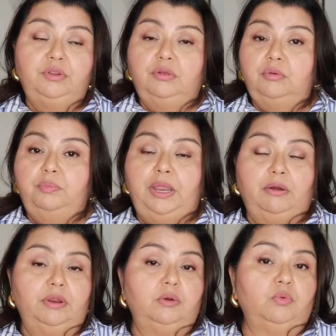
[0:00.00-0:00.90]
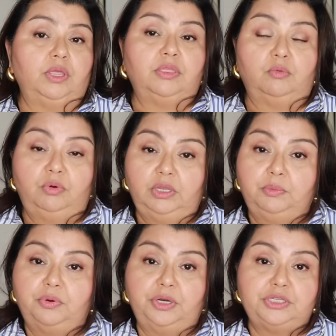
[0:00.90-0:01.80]
You could pair it with a really
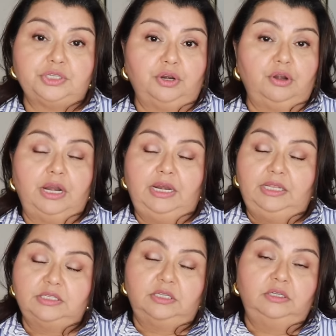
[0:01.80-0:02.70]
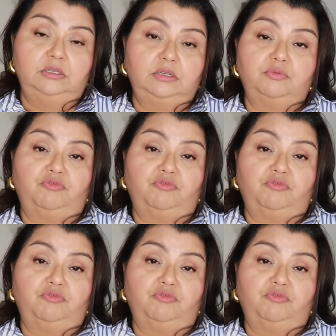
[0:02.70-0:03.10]
pretty skirt, and it's going to look